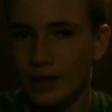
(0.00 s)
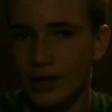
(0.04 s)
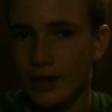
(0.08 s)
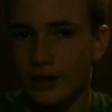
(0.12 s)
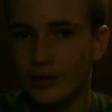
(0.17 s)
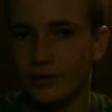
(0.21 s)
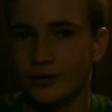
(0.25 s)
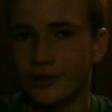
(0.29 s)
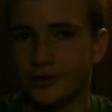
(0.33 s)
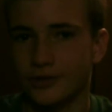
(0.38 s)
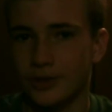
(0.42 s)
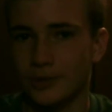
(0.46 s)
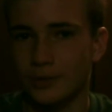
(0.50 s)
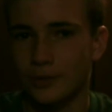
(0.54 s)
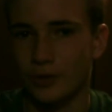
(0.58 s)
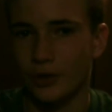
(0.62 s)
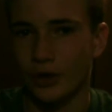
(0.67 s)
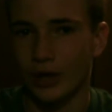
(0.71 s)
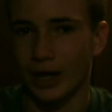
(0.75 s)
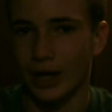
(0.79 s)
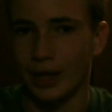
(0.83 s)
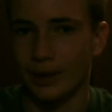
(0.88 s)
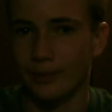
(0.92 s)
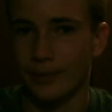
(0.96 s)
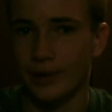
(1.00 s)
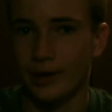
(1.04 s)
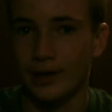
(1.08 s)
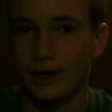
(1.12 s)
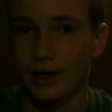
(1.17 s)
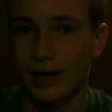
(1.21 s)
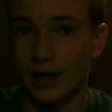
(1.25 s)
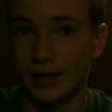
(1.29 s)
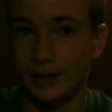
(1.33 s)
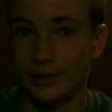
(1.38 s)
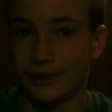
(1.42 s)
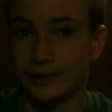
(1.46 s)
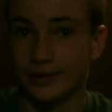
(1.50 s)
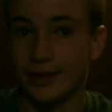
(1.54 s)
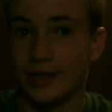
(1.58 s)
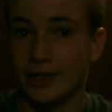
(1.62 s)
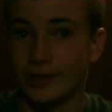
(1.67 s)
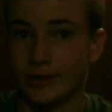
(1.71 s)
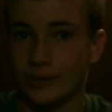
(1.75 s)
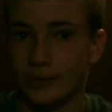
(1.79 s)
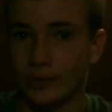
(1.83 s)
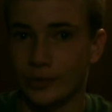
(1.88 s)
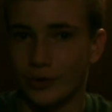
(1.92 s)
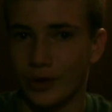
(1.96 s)
to subscribe and stay
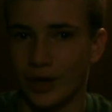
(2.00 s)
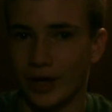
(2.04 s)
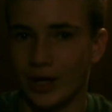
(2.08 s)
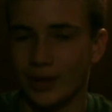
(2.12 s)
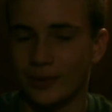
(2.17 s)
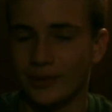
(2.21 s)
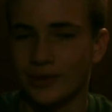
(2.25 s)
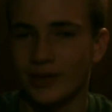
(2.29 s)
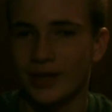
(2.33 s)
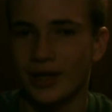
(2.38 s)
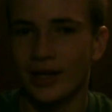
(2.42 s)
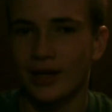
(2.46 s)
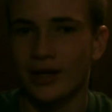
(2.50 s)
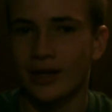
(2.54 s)
subscribed